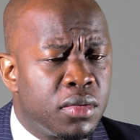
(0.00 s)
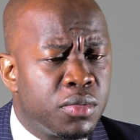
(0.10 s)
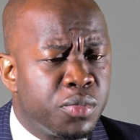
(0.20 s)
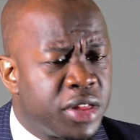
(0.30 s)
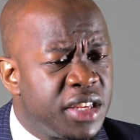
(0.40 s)

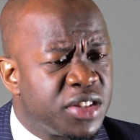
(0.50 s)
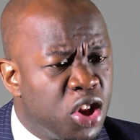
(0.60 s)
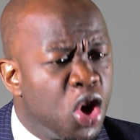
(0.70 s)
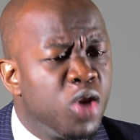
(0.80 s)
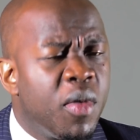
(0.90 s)
with his
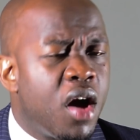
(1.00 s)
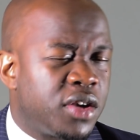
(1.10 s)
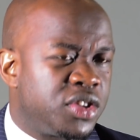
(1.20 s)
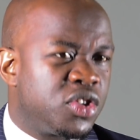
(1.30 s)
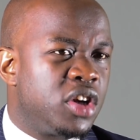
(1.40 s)
low
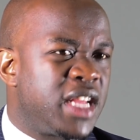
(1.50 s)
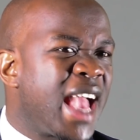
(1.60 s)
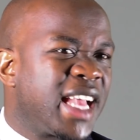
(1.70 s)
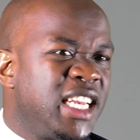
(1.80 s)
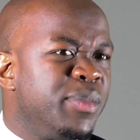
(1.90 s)
marks, got
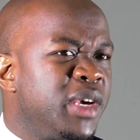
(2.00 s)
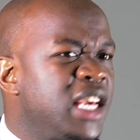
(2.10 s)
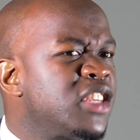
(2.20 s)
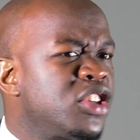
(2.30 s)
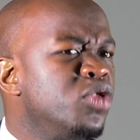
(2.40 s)
academic
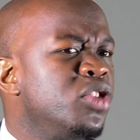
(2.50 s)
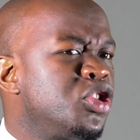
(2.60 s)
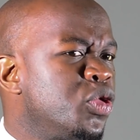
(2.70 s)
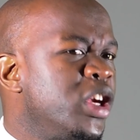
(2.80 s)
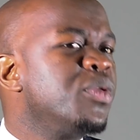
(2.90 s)
excluded.
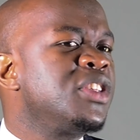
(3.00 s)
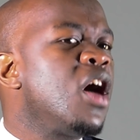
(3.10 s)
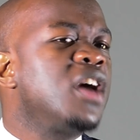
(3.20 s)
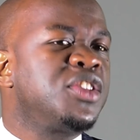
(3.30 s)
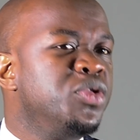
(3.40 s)
So he was
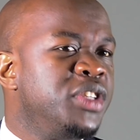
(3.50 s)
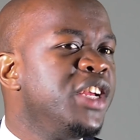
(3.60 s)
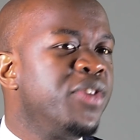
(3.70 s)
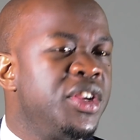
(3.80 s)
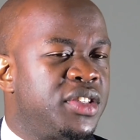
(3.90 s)
asked to
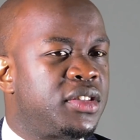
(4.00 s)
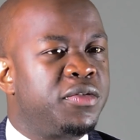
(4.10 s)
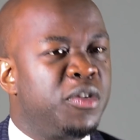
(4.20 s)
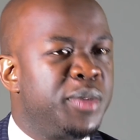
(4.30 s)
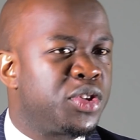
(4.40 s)
deregister
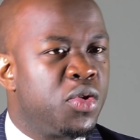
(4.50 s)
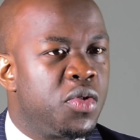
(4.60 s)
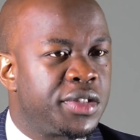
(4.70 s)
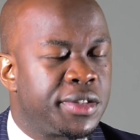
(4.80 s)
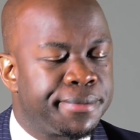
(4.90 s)
from his
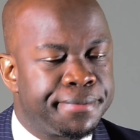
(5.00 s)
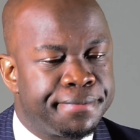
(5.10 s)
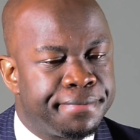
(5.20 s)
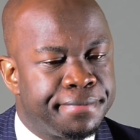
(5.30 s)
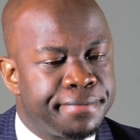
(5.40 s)
course.
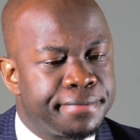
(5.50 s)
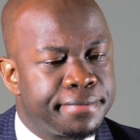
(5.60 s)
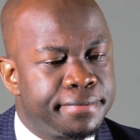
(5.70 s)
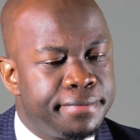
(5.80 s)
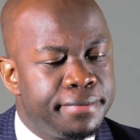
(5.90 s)

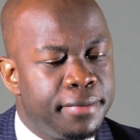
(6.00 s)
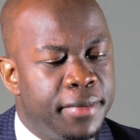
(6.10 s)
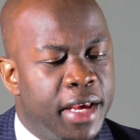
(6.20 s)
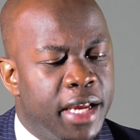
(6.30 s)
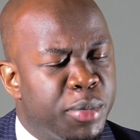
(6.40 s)

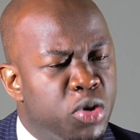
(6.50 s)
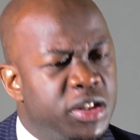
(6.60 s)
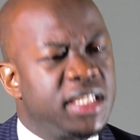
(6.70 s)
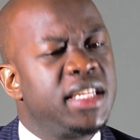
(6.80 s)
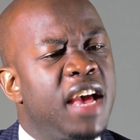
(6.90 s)
And because
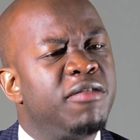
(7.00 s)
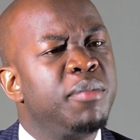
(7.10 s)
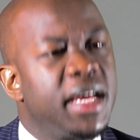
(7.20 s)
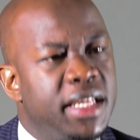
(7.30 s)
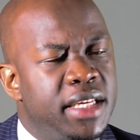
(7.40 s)
he didn't have
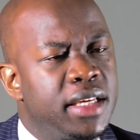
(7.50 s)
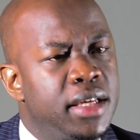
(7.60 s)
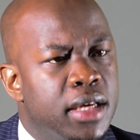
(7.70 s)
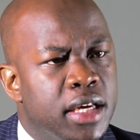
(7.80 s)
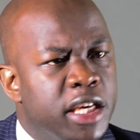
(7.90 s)
money,
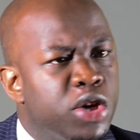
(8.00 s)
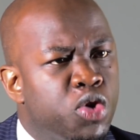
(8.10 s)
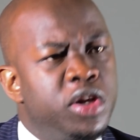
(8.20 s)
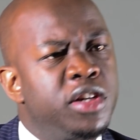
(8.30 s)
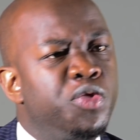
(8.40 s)
he
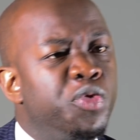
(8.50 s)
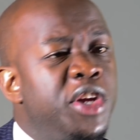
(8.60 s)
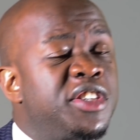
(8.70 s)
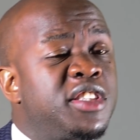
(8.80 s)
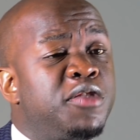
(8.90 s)
couldn't
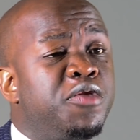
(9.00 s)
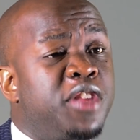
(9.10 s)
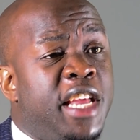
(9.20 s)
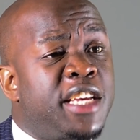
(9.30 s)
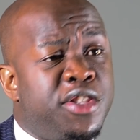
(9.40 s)
register for the
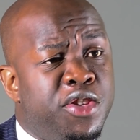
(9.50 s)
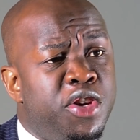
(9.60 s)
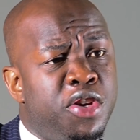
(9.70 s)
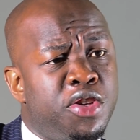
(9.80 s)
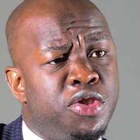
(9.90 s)
next
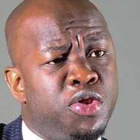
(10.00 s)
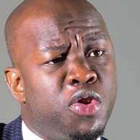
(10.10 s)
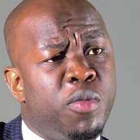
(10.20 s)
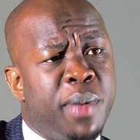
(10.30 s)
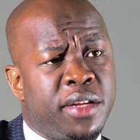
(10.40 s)
year to
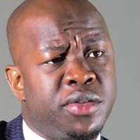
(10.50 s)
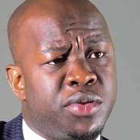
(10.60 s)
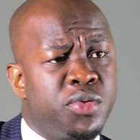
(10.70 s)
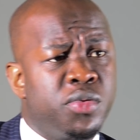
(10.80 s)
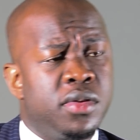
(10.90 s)
go back to
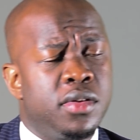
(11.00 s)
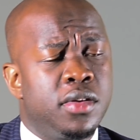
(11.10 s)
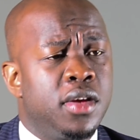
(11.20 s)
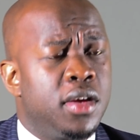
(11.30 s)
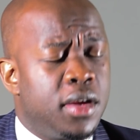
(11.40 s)
school.
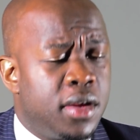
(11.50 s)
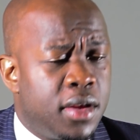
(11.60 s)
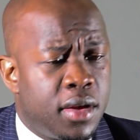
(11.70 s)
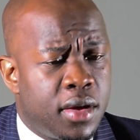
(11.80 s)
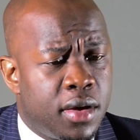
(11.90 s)

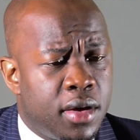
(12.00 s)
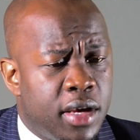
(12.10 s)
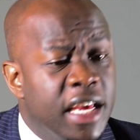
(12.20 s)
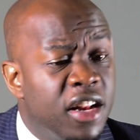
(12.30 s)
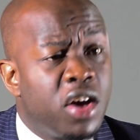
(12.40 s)

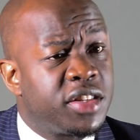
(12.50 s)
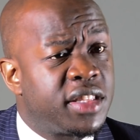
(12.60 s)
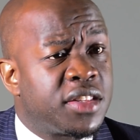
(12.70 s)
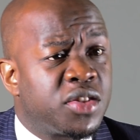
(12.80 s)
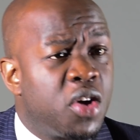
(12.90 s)
He lost
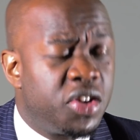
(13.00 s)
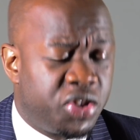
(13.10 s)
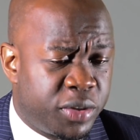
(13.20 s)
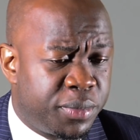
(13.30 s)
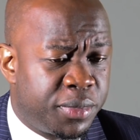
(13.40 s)
that
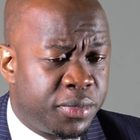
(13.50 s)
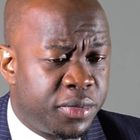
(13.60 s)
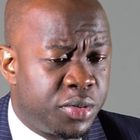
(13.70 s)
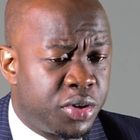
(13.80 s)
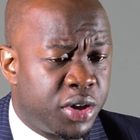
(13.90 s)
scholarship,
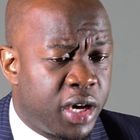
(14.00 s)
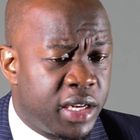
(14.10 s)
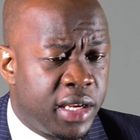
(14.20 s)
and